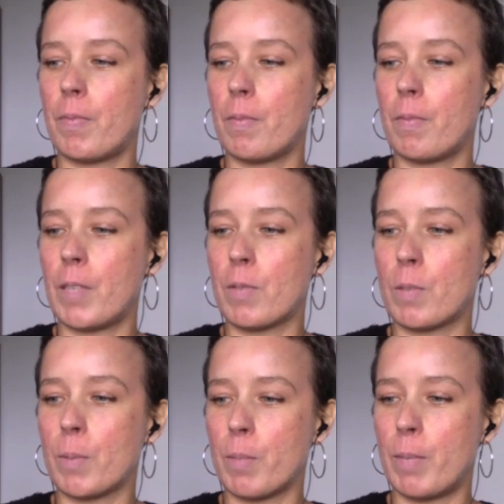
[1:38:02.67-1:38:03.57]
these
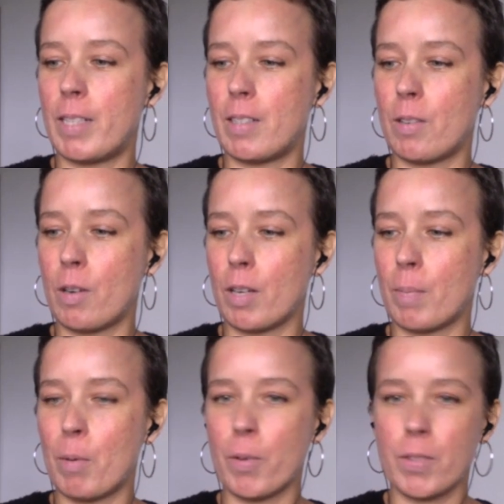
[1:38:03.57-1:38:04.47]
responsibilities are not going to
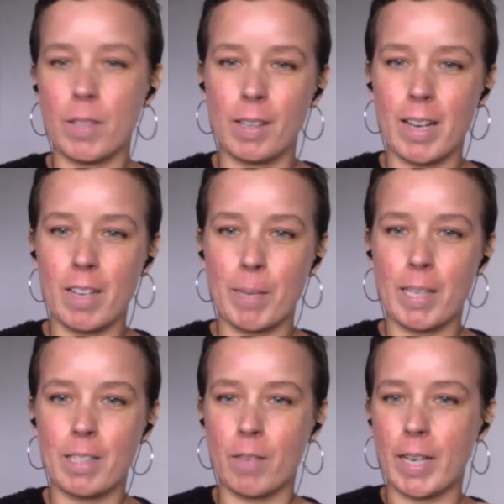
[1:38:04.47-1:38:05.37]
be ones that can kind of be
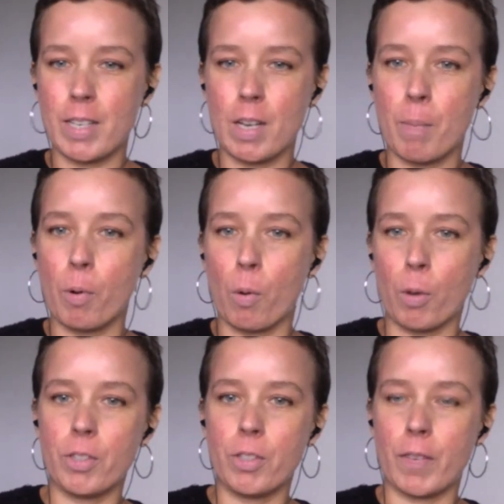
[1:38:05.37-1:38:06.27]
divided up or
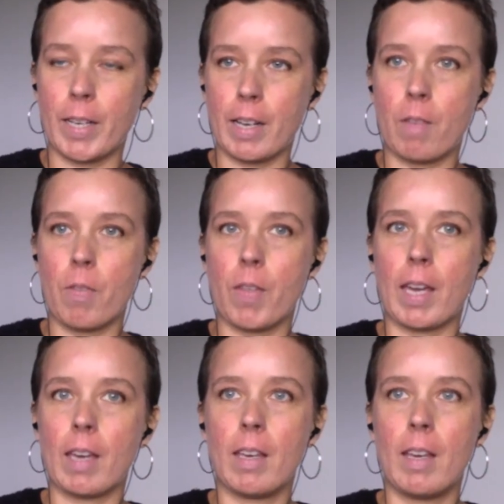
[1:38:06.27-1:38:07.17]
quantified, I don't
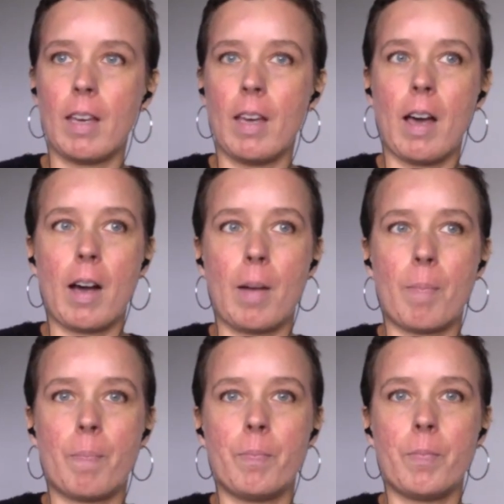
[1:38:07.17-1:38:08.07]
think.
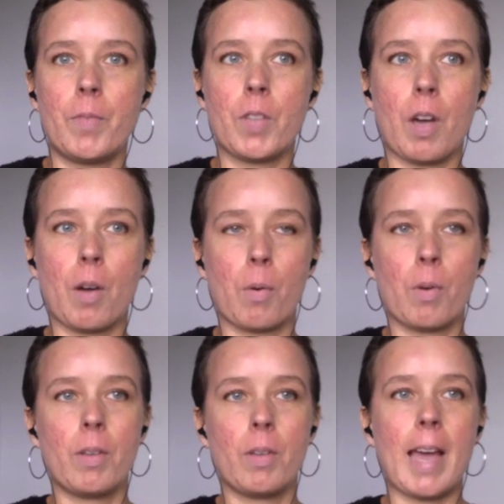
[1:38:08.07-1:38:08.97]
So
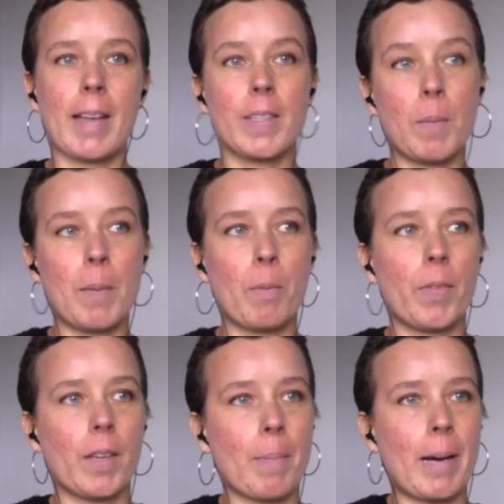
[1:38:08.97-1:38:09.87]
yes, people with
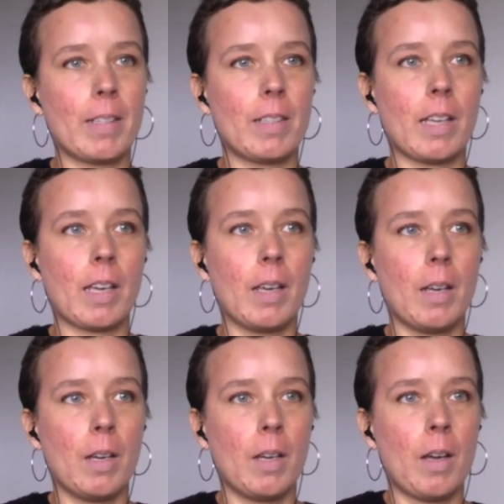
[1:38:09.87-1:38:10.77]
the capacity
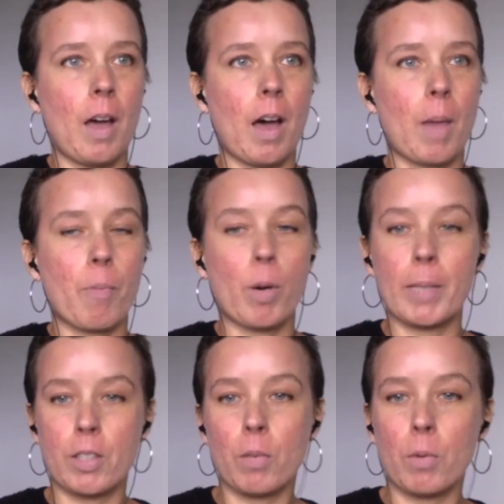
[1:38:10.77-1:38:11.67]

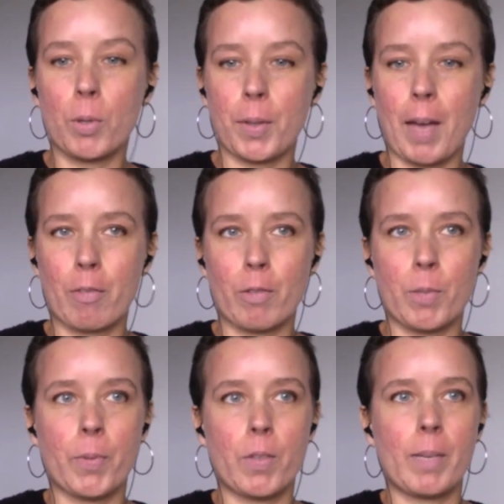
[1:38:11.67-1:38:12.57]
probably do also have a
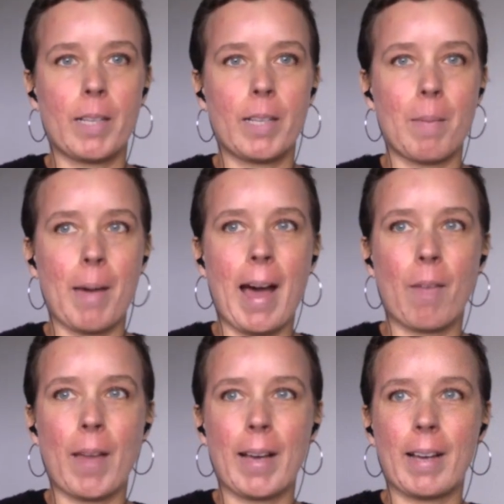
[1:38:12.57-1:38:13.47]
responsibility, but how
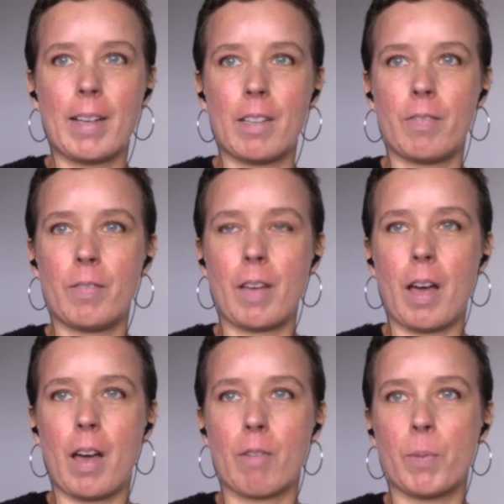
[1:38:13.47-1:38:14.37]
that kind of
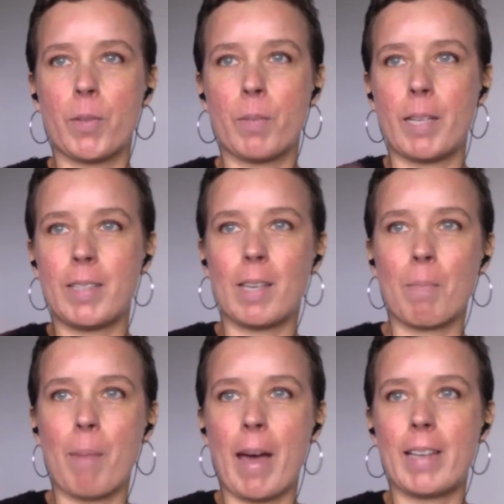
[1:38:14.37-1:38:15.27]
responsibility
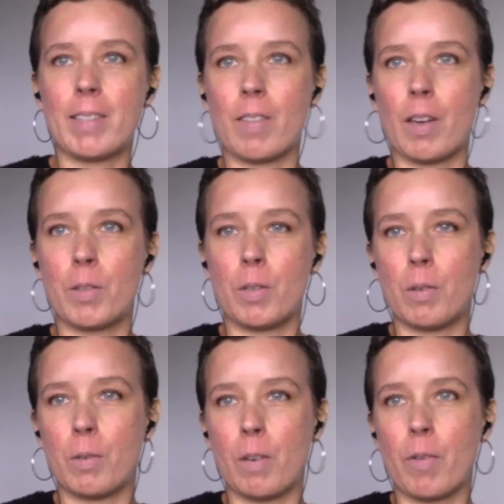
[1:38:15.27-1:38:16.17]
compares to those
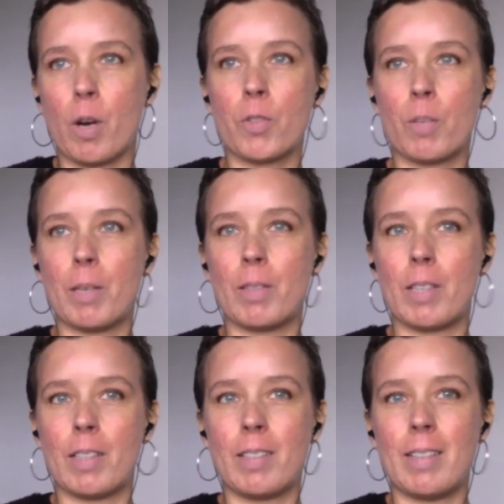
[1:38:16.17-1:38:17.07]
who have
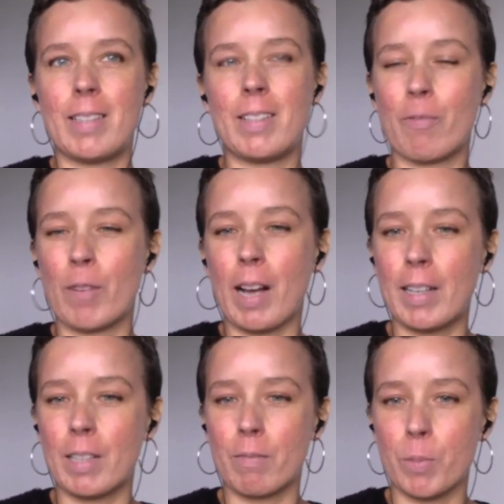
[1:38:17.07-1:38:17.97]
contributed, it's a different
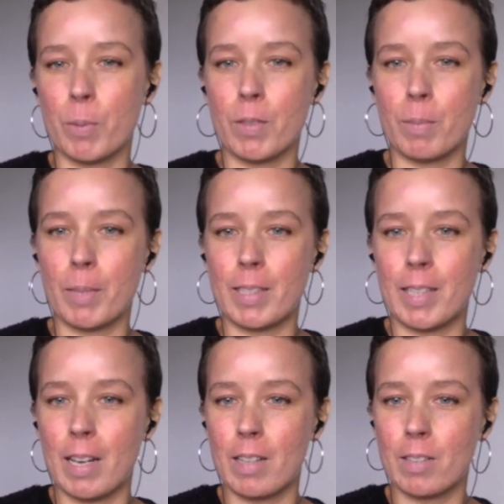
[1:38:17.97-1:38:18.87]
kind of
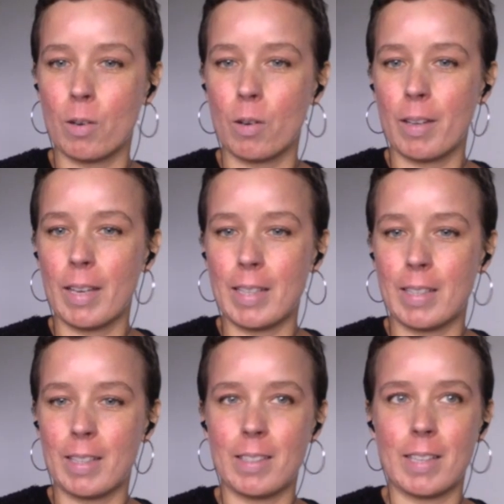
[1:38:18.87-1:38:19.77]
responsibility, and it's not
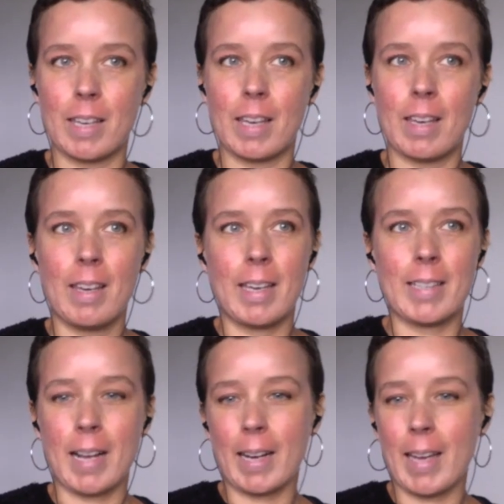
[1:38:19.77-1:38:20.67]
easy to see
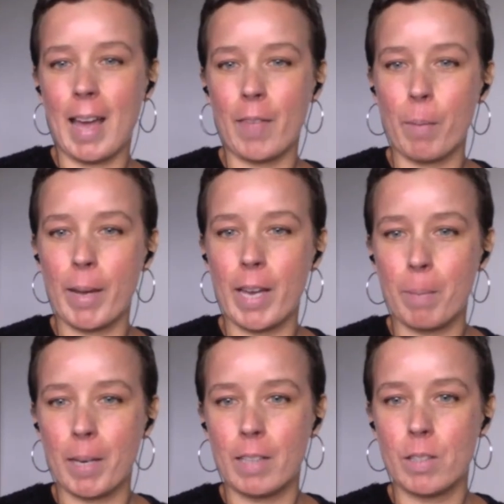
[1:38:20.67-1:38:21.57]
exactly how they weigh
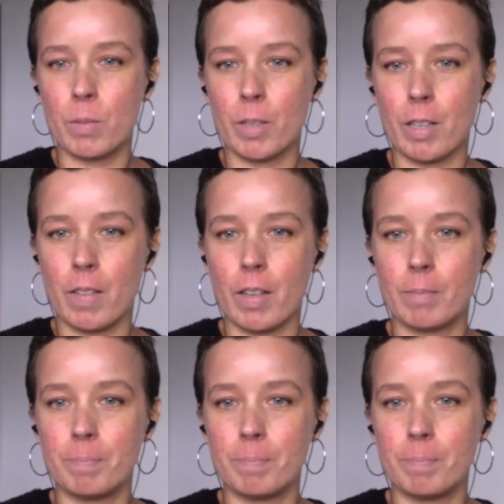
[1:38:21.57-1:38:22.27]
up against one another.